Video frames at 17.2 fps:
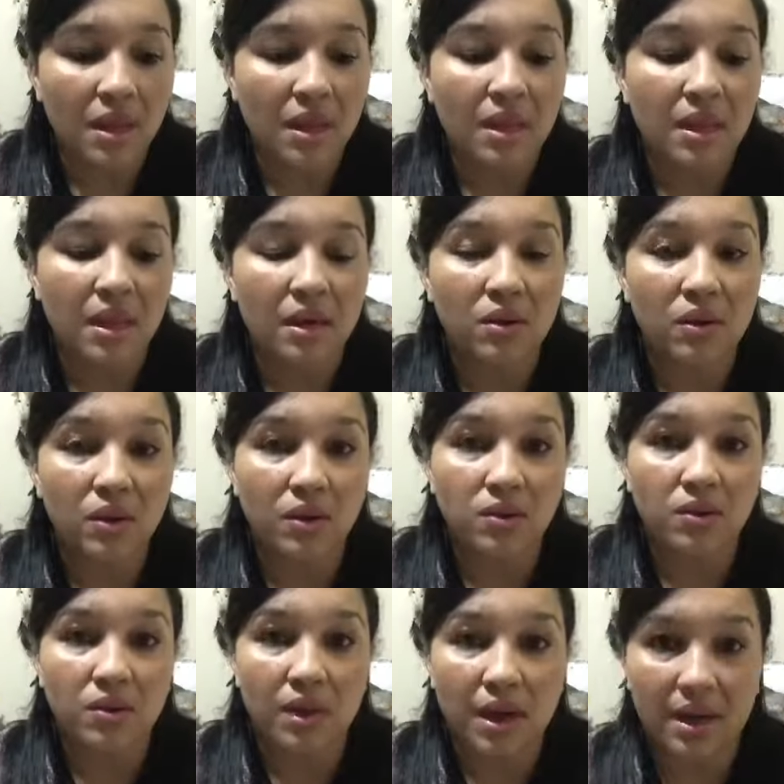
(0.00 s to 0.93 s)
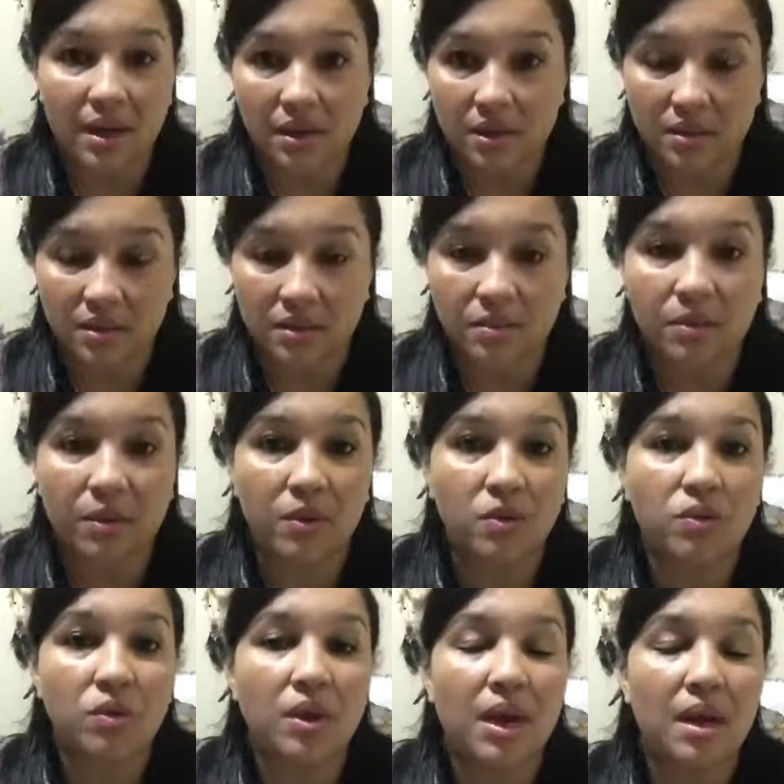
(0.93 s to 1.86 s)
They're going to guide us, but
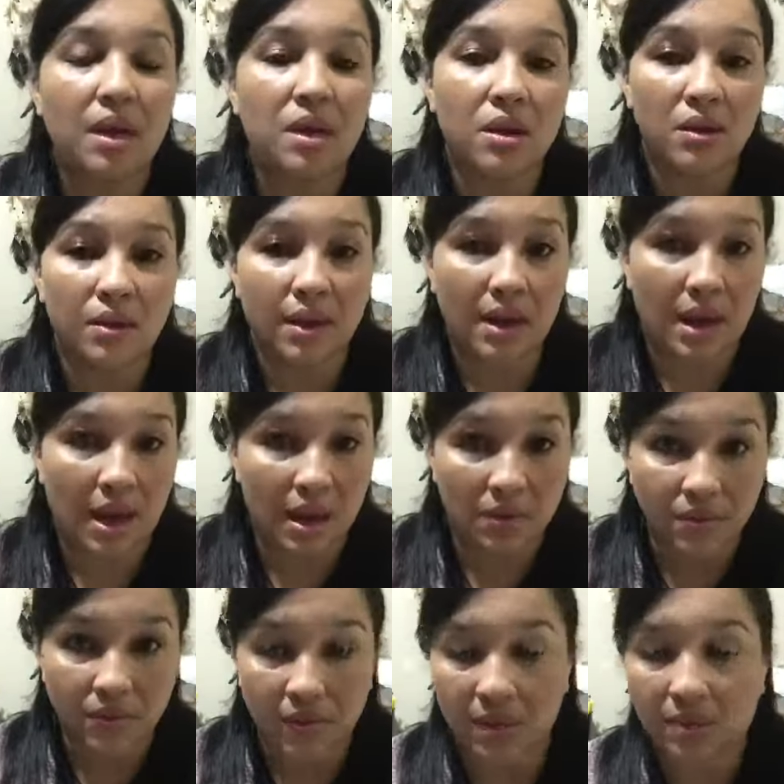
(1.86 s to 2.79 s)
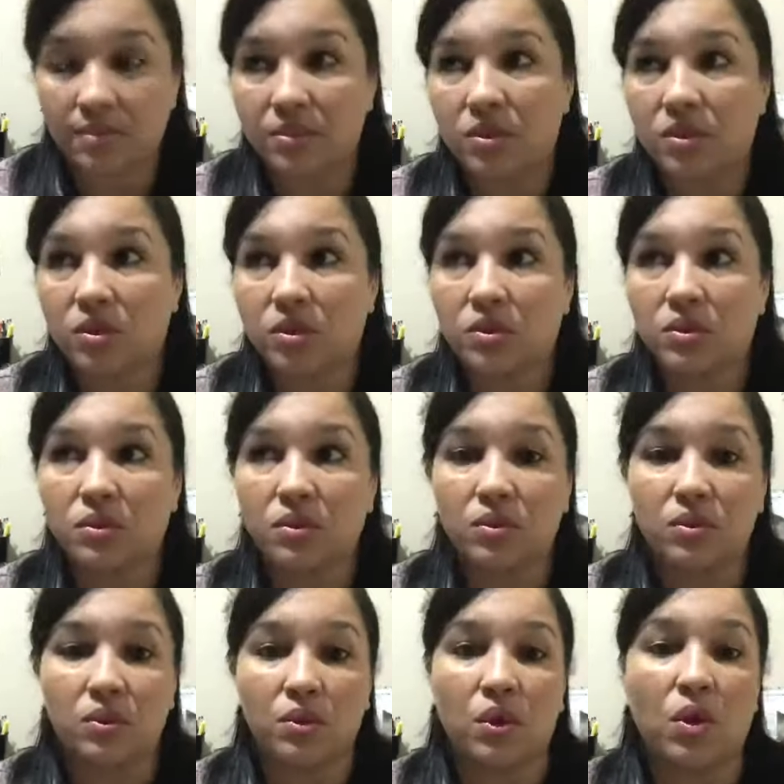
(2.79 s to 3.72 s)
you cannot allow them
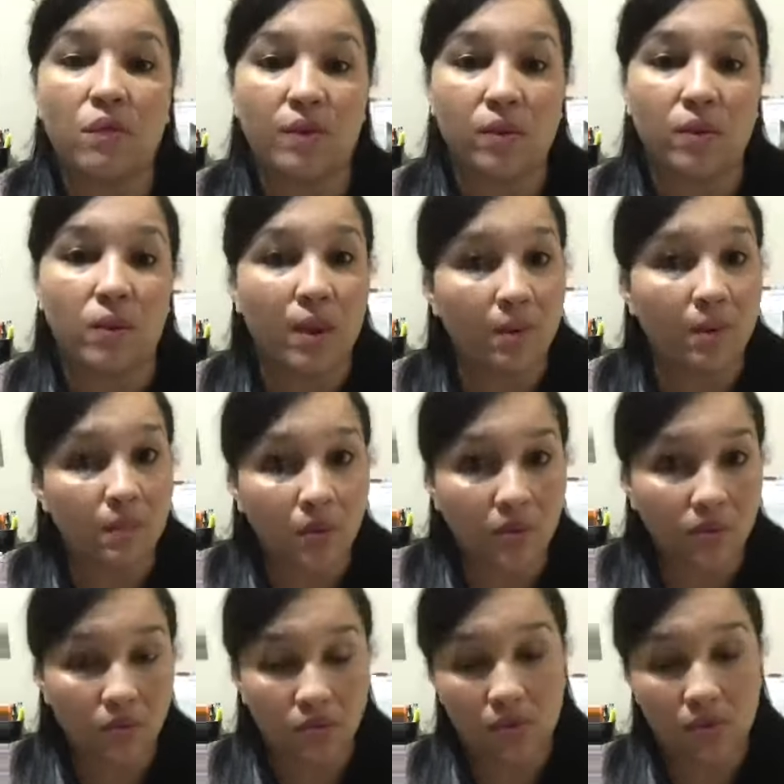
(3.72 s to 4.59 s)
to overwhelm you.